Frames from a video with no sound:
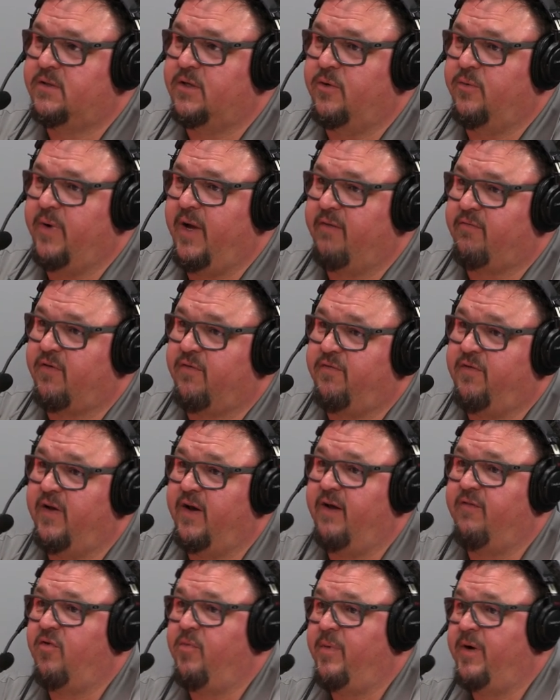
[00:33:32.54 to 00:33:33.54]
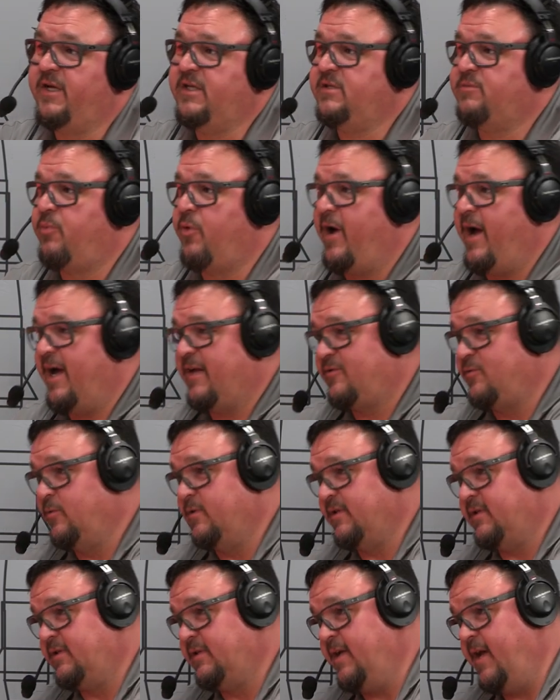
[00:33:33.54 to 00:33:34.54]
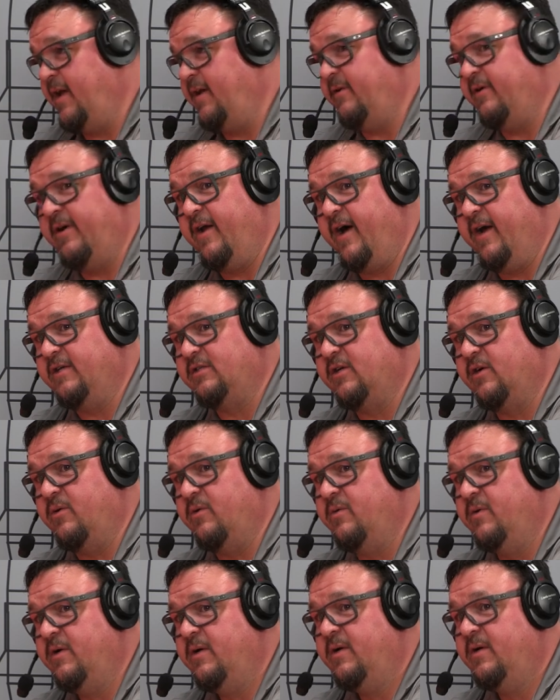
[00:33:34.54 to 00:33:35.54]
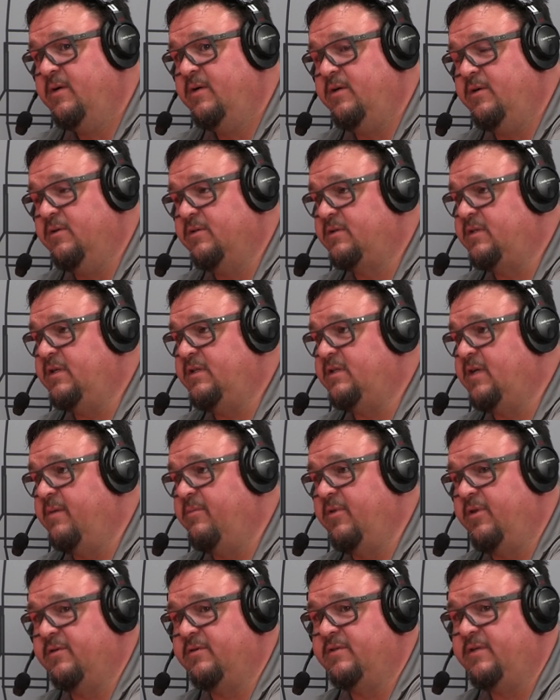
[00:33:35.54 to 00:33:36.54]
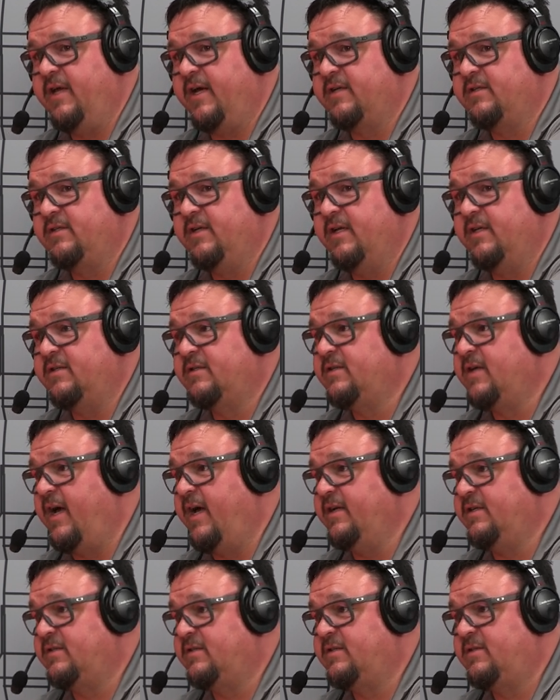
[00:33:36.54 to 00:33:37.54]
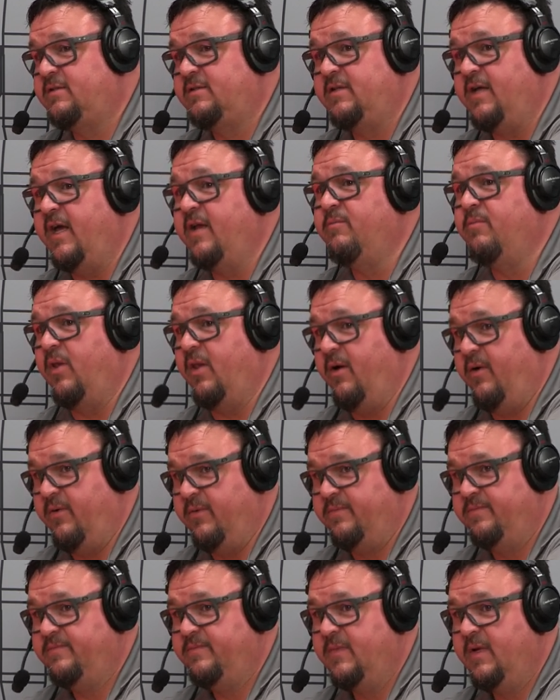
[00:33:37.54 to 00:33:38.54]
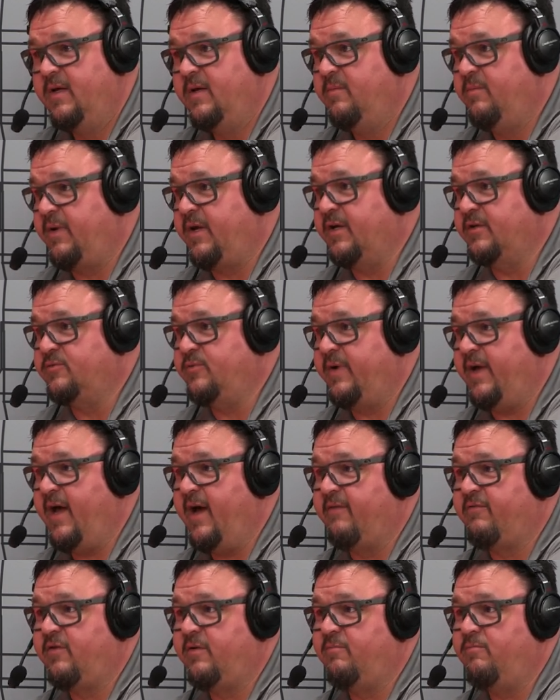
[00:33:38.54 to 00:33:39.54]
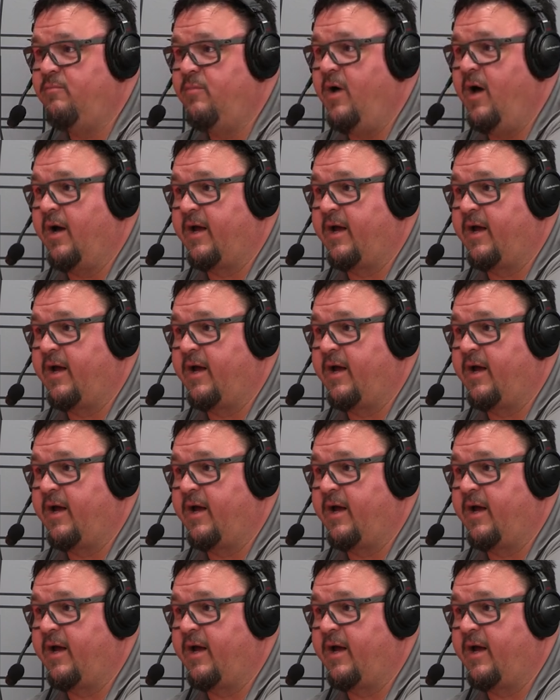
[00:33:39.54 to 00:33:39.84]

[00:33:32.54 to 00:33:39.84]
So we have to fit everybody's brass was a standard die. So you'll see some of those necks get size ten below, because we have to account